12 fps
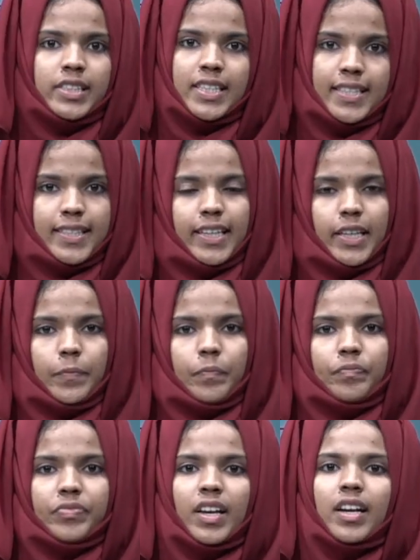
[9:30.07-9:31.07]
GCD.
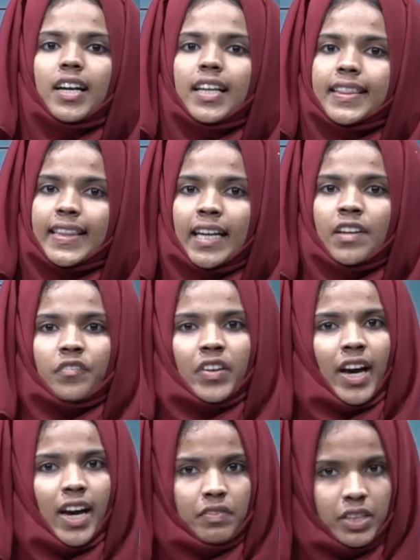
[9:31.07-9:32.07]
Then
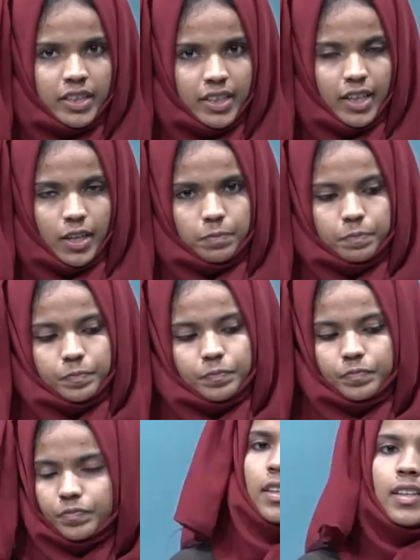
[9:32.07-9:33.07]
we have a theorem.
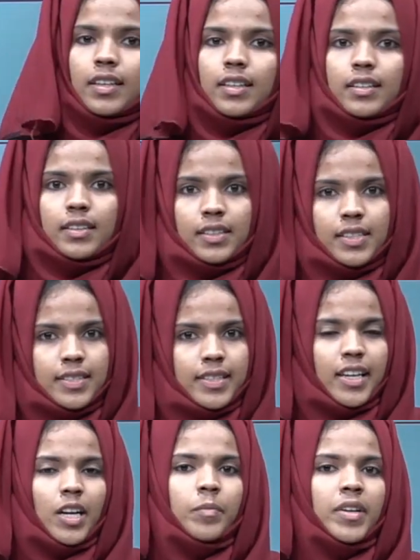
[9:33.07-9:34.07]
This
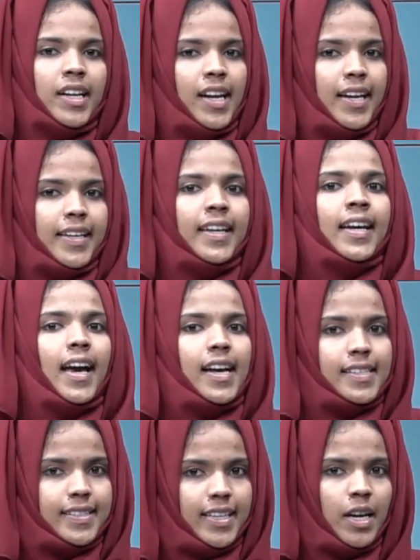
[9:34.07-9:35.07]
theorem relating
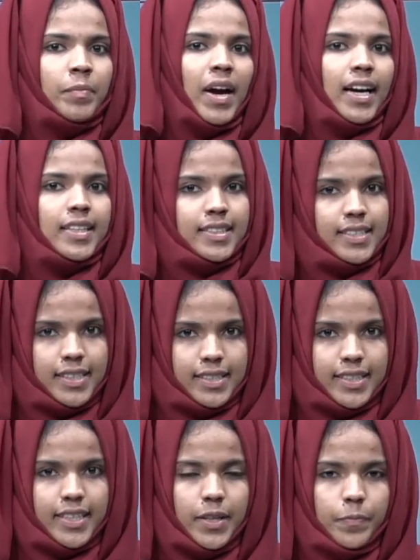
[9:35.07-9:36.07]
LCM and
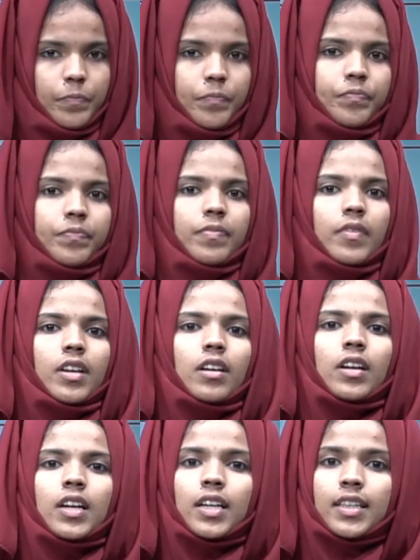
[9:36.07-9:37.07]
GCD.
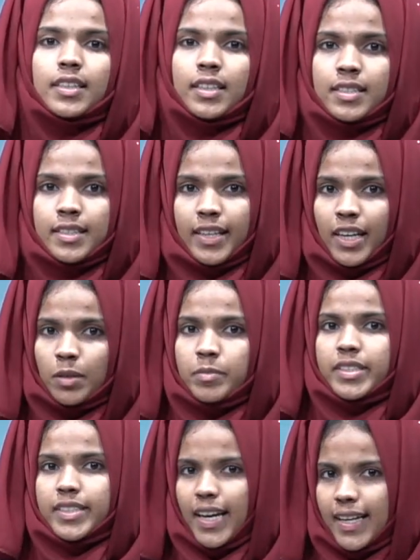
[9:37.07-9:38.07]
This theorem
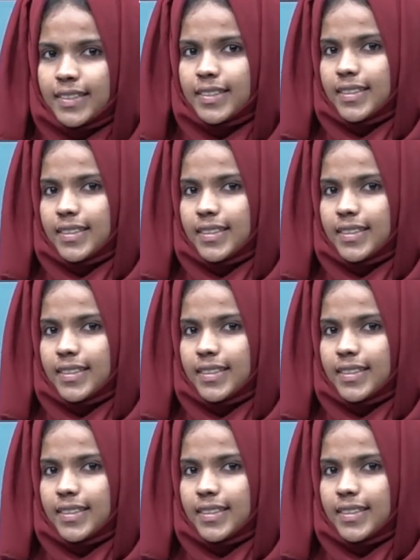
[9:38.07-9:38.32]
states